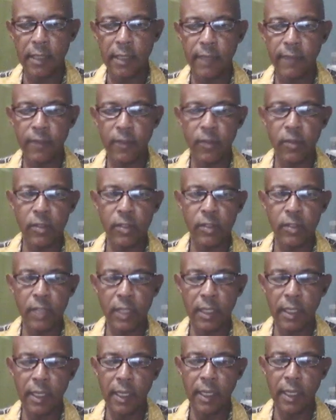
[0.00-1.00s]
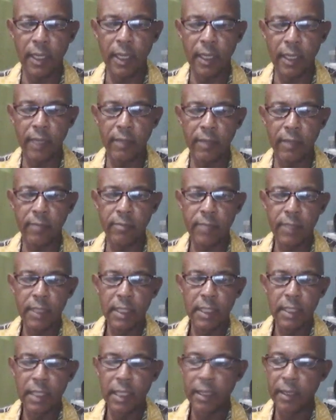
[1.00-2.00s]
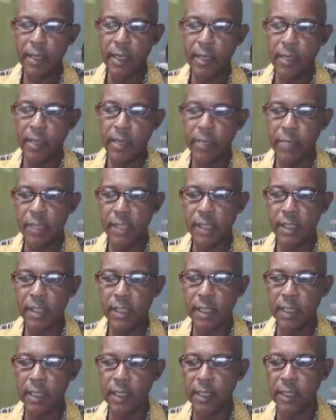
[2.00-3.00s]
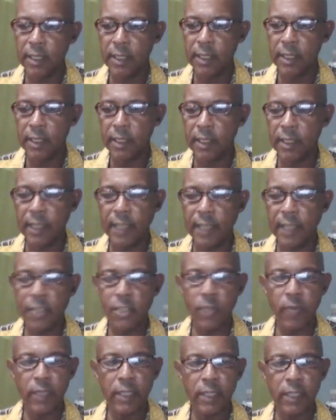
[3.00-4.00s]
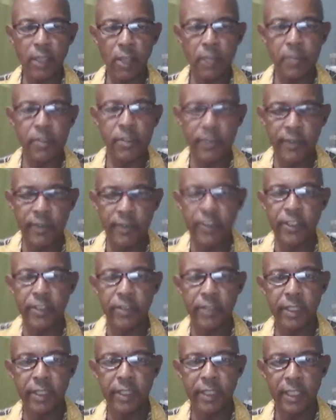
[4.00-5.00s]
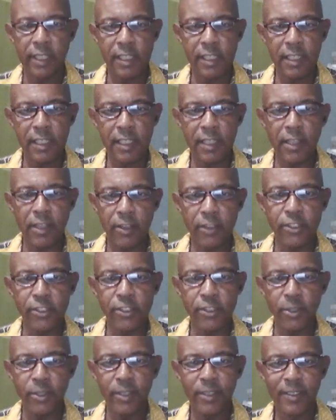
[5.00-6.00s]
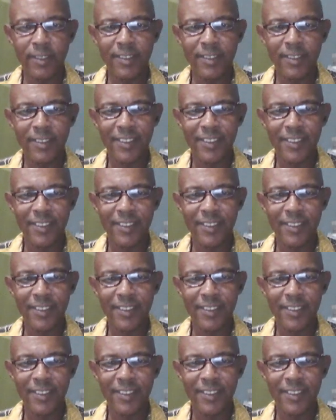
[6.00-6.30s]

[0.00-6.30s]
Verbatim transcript: uh, flows, and um, uh, basically that is why the observatory is in the orange zone.